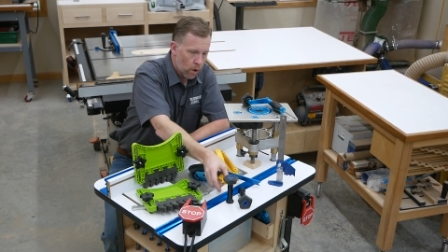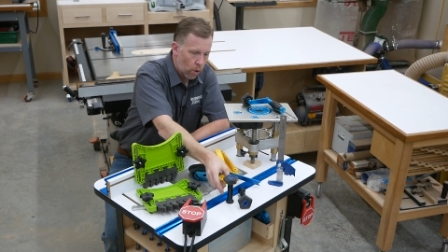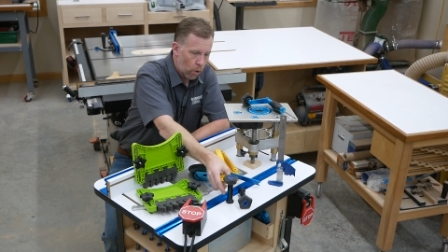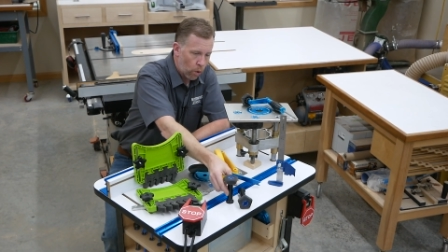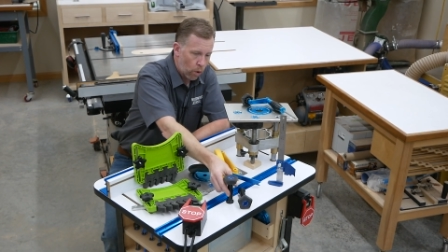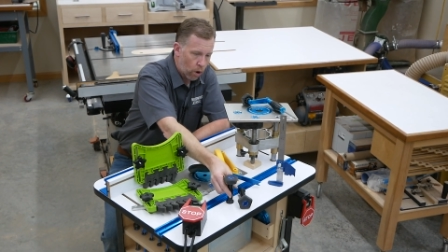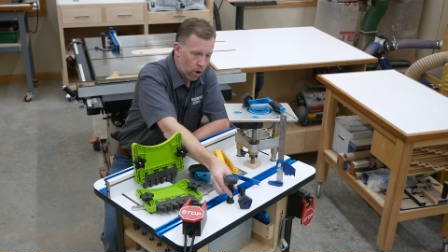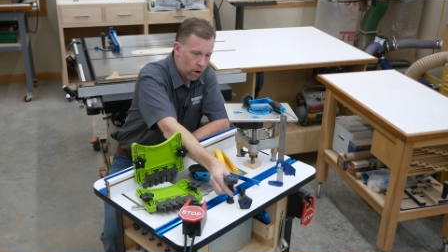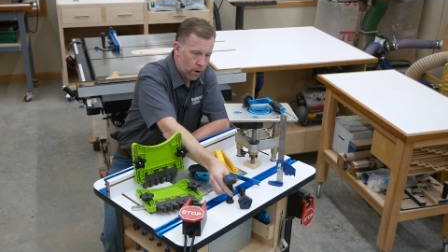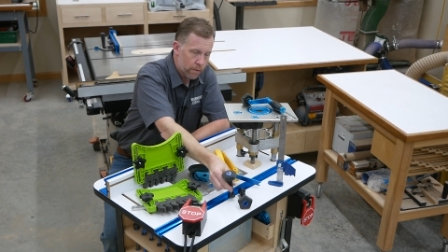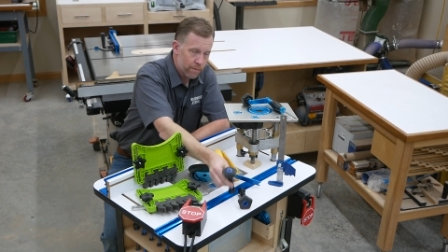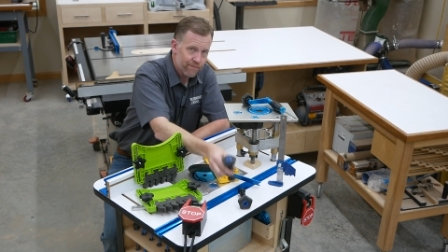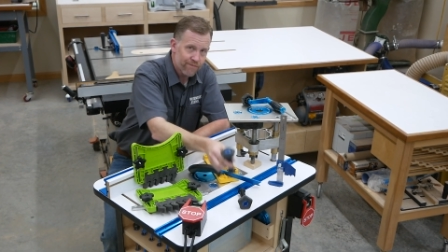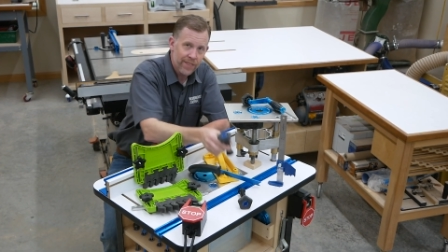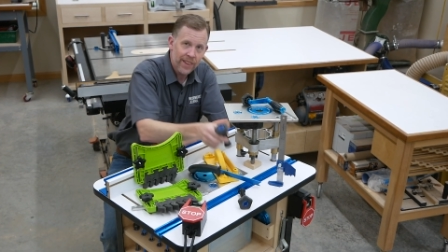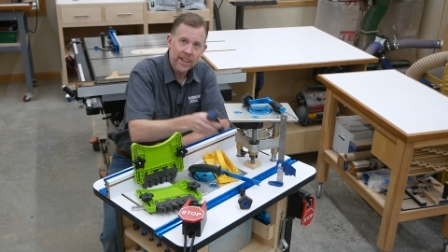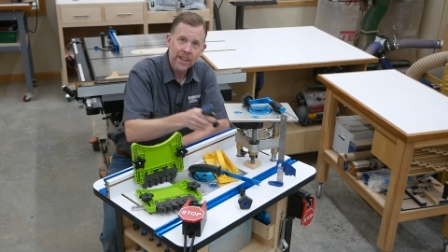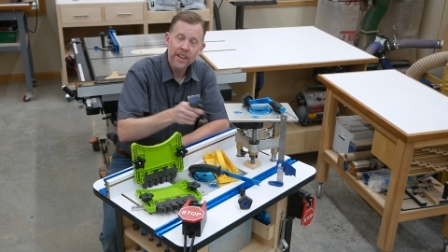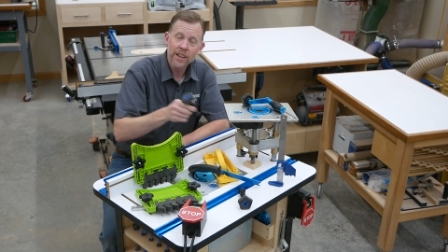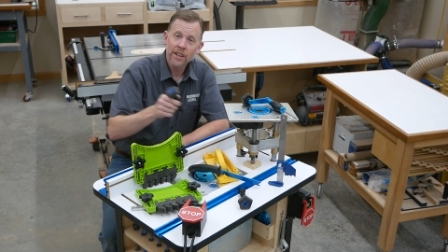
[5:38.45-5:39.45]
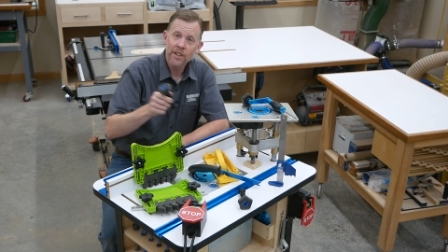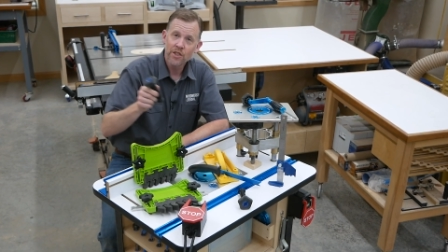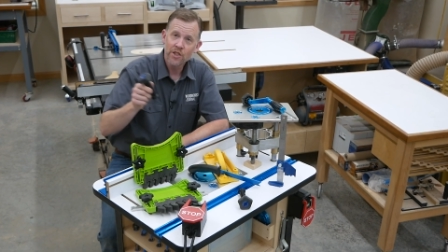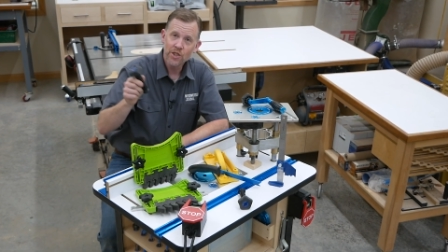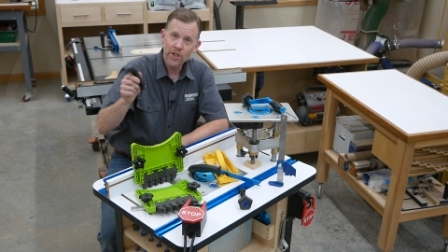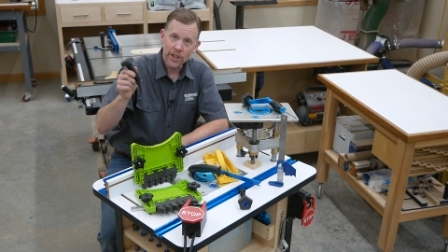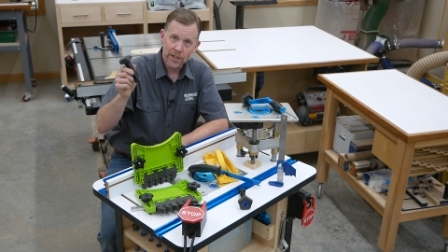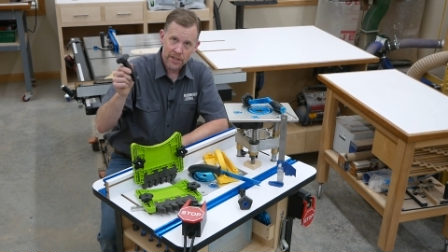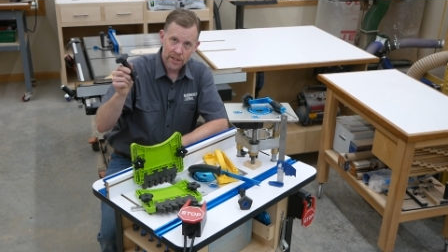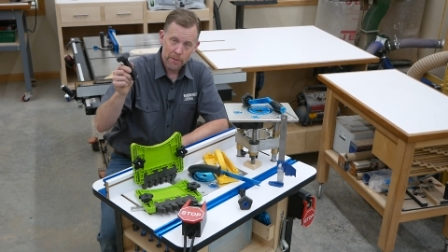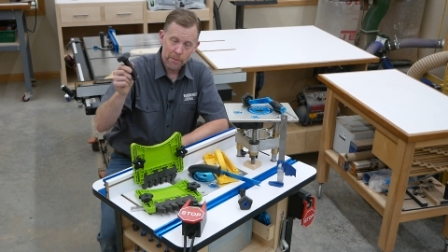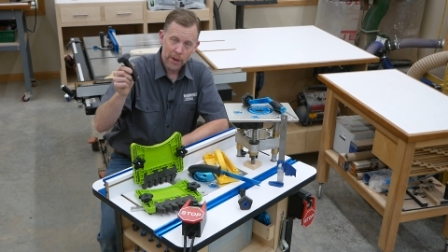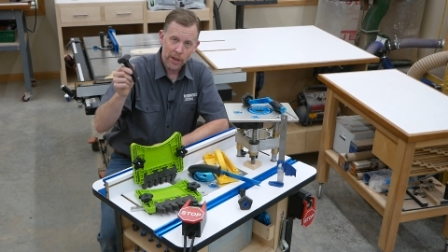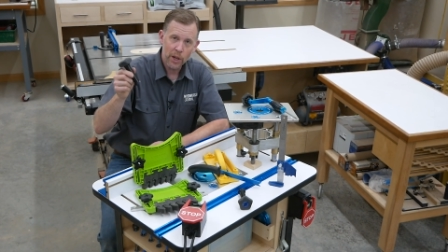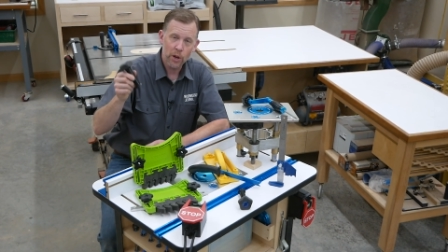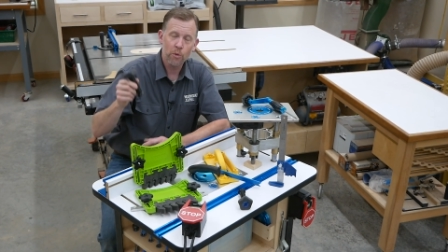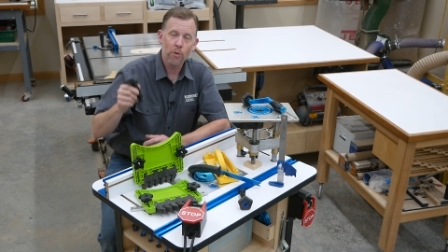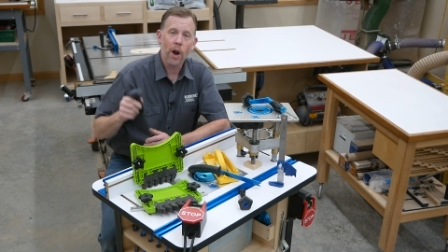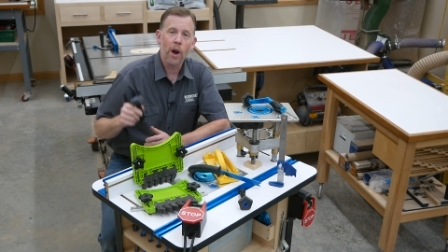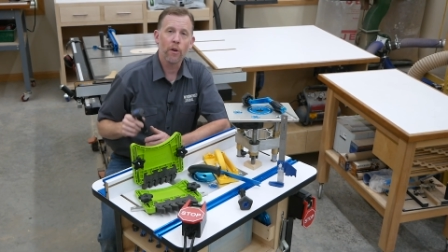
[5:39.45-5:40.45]
or just to make
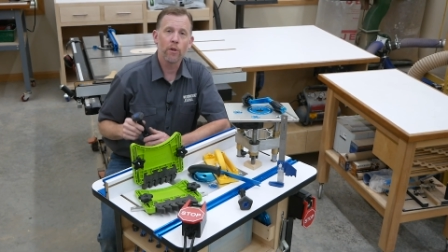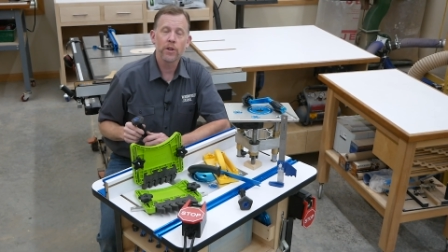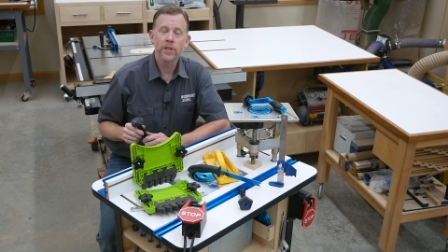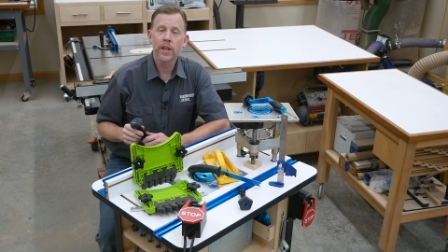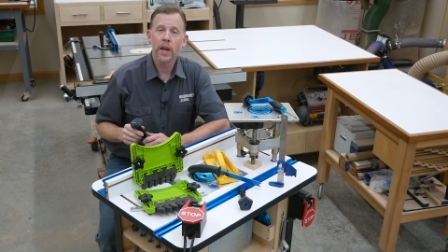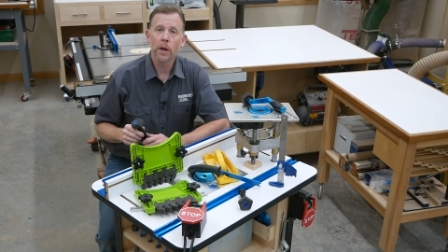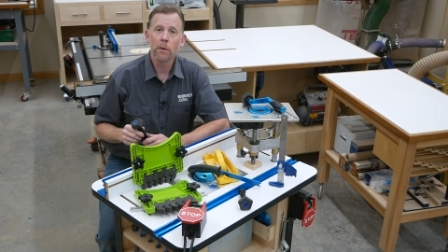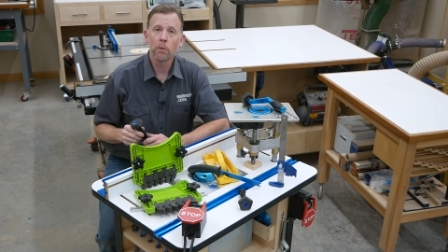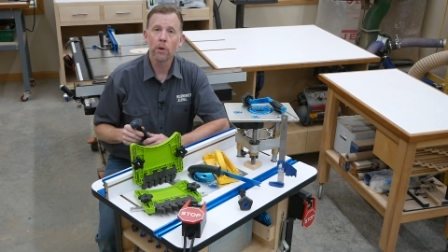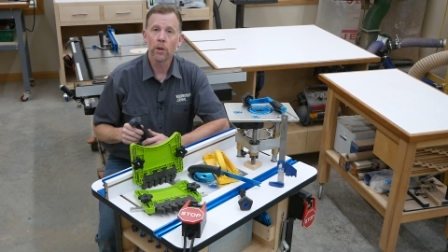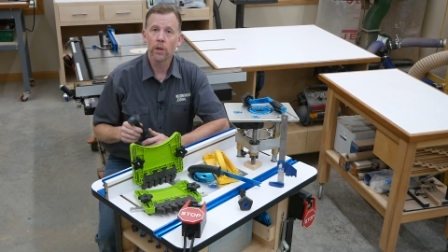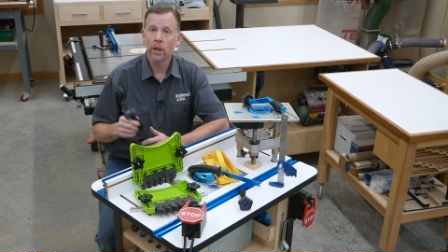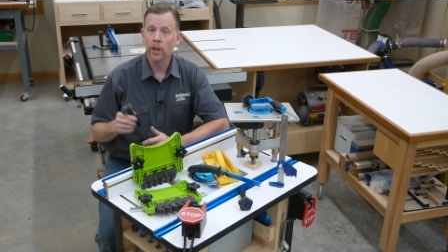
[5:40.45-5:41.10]
your router table